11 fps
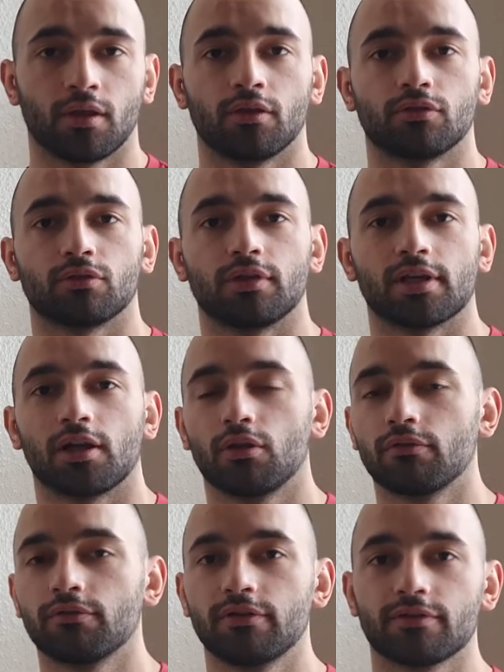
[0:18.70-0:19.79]
So there are a
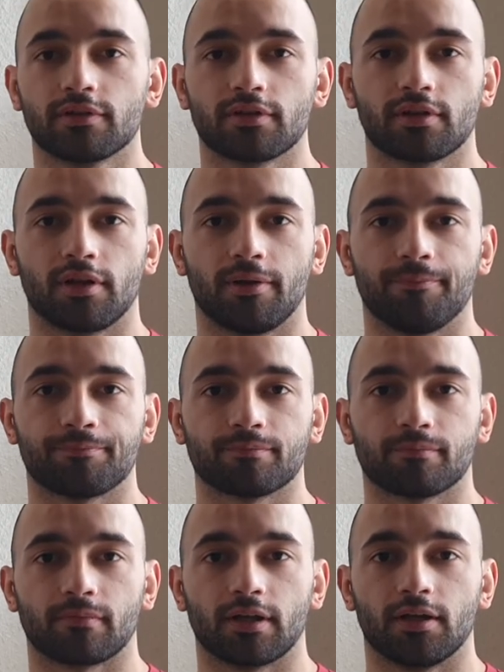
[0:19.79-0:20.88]
lot
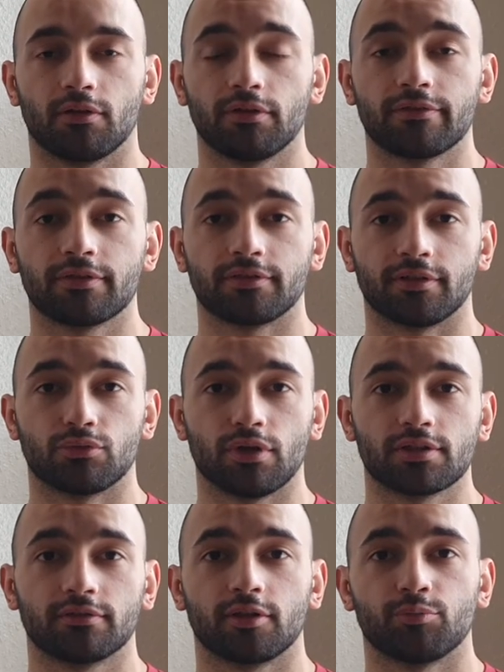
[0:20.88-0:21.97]
of different
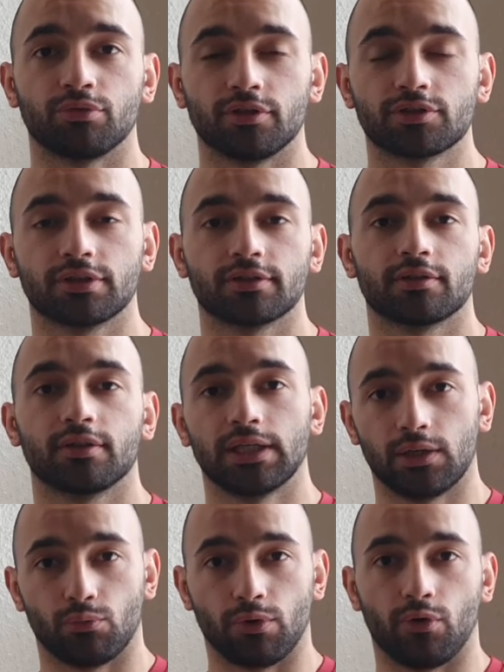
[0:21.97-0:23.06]
situations and positions
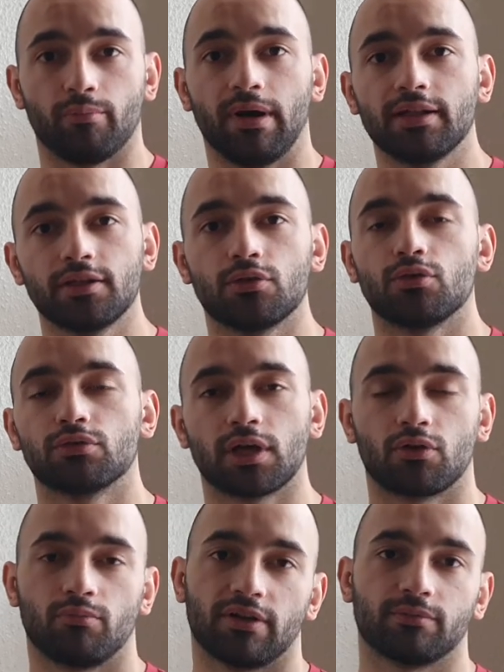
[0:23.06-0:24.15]
where we might need to use
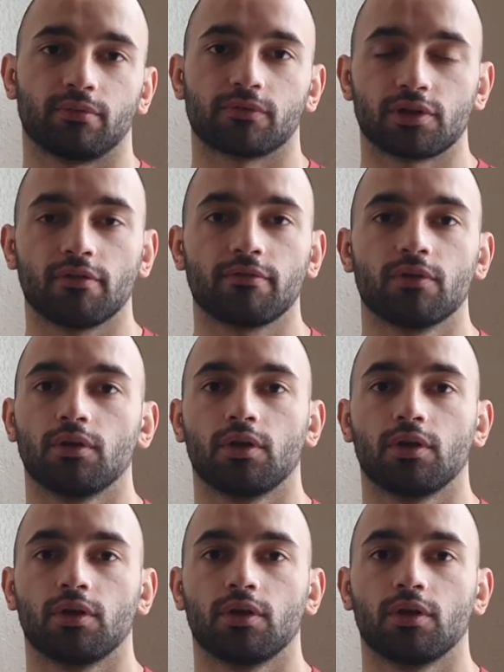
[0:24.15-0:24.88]
our maximal strength.